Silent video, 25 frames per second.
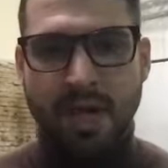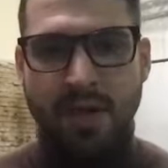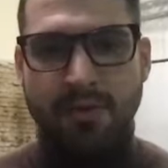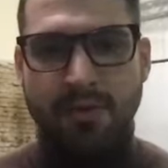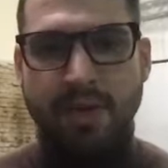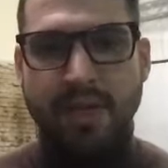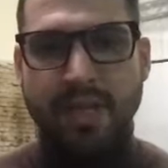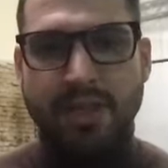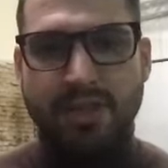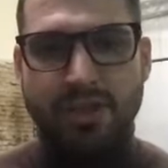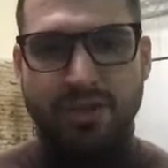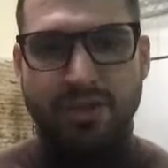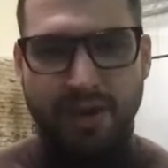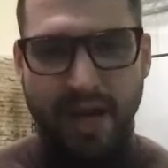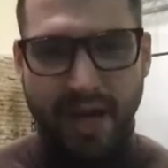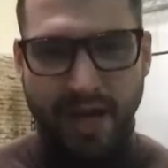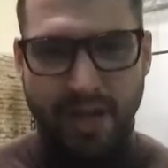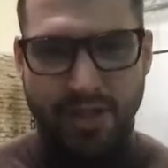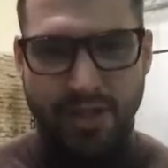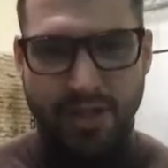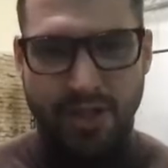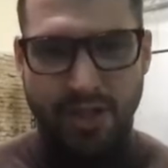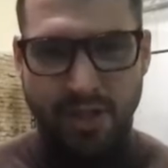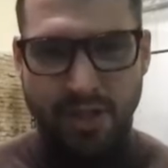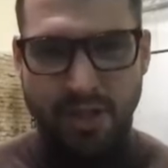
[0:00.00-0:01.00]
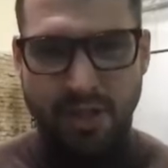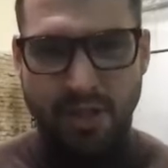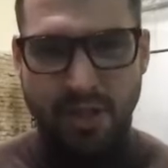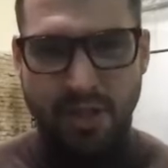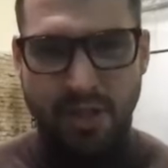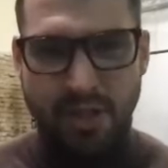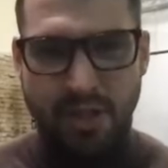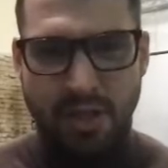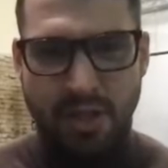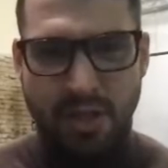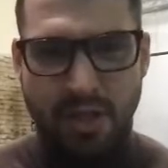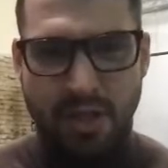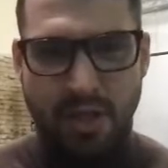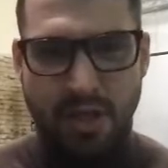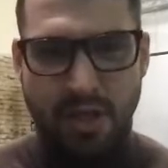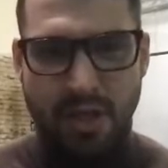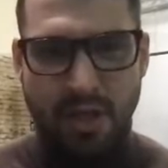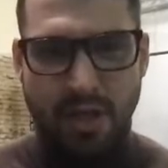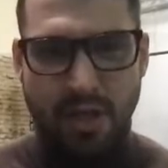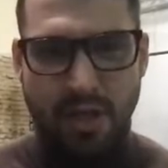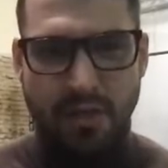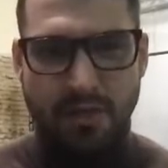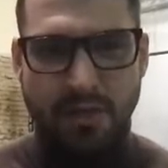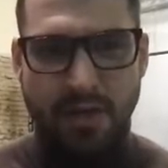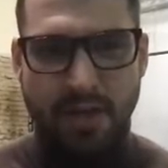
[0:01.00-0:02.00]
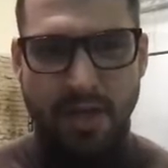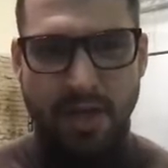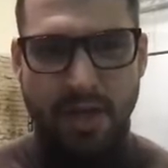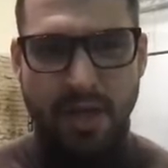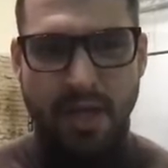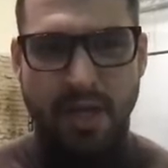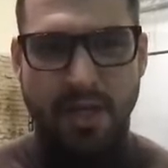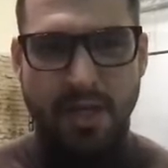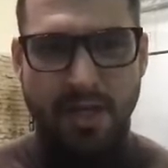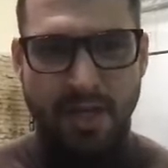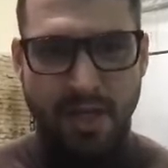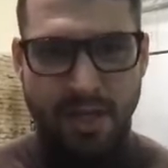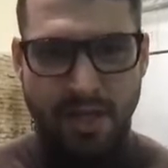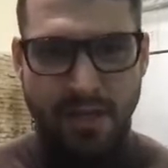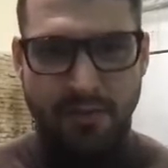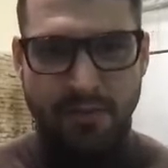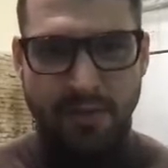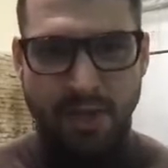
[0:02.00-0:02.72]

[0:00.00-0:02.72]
retraction in a